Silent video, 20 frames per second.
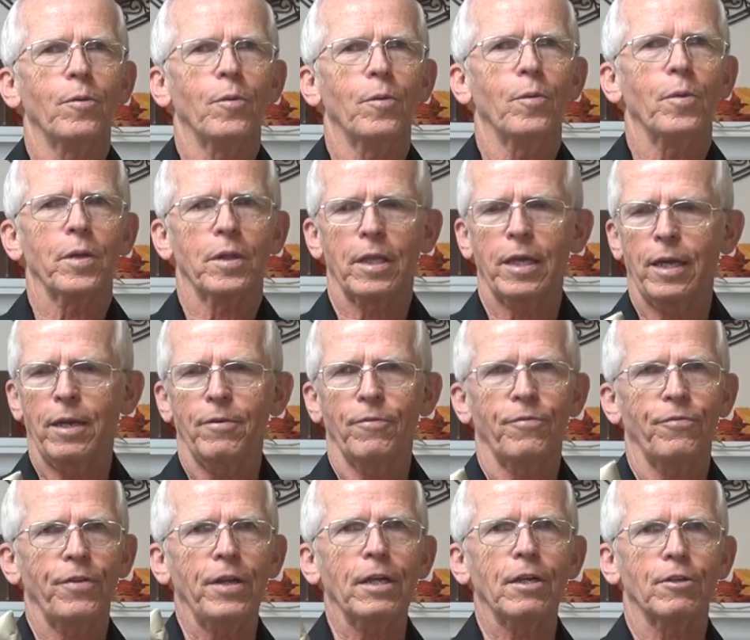with getting
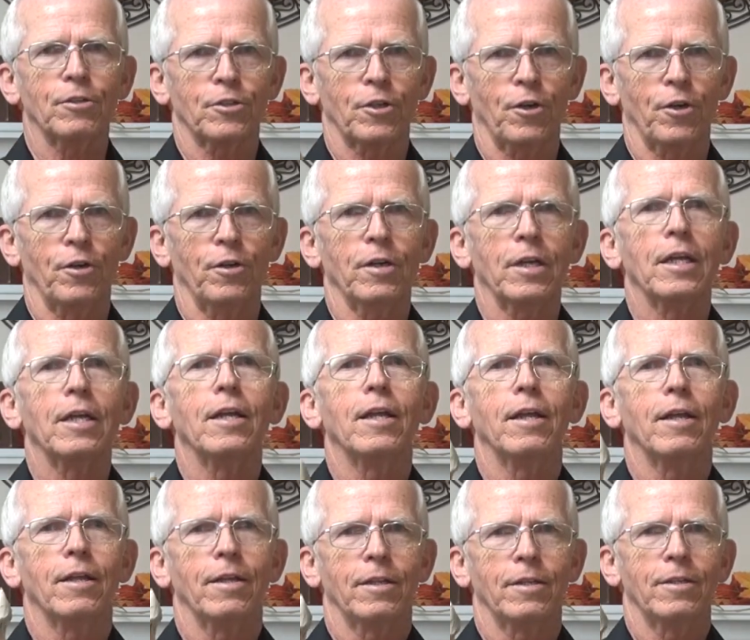fingers hurt,
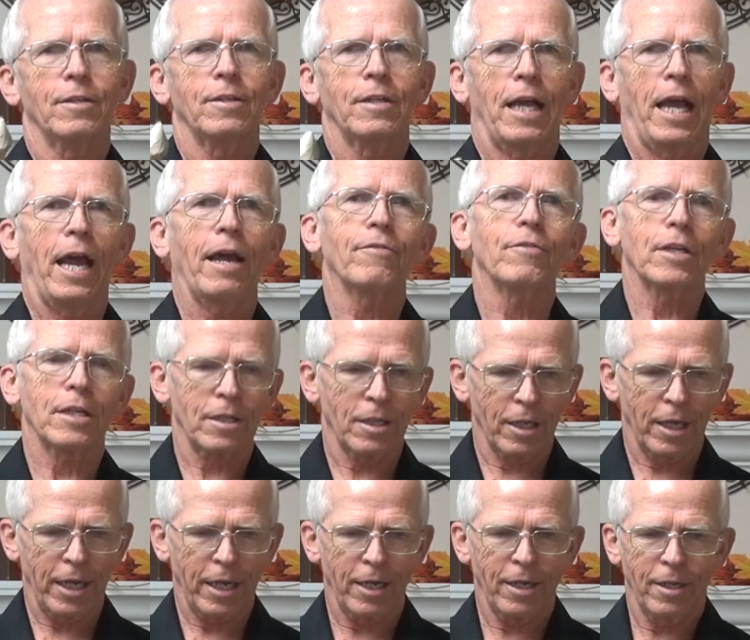have the
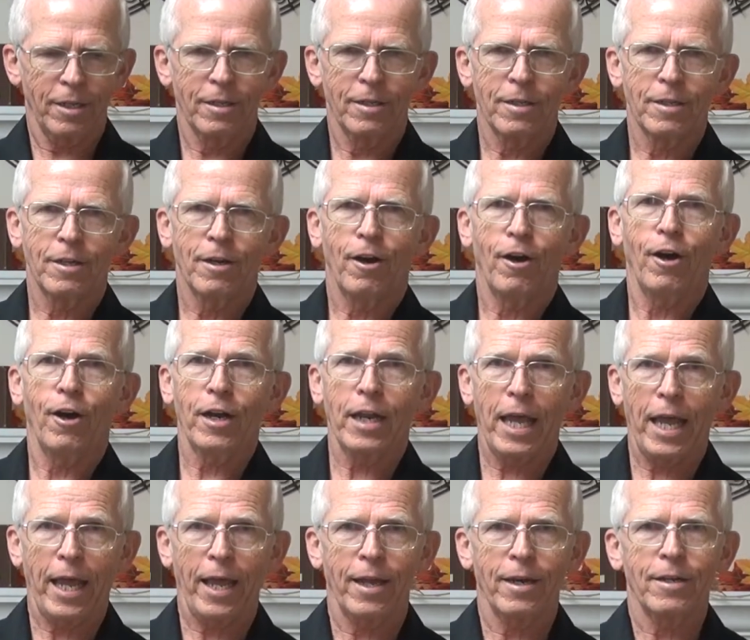clay on
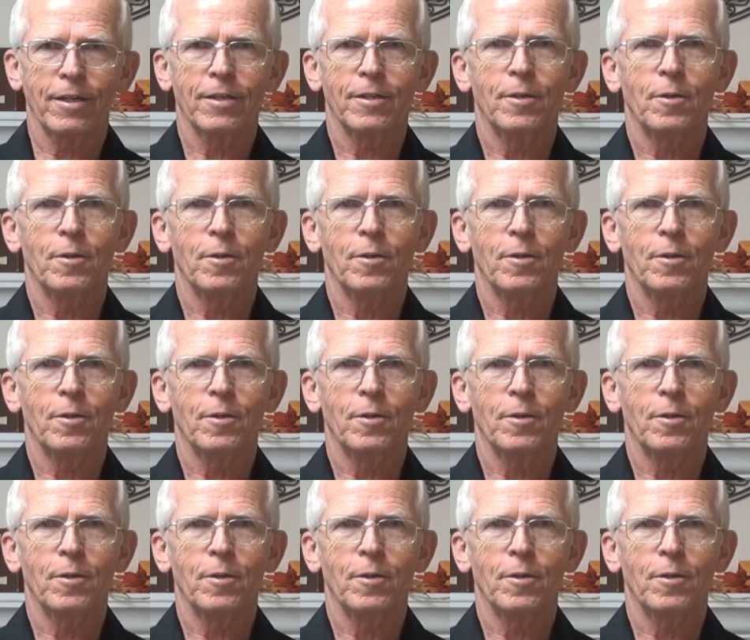hand,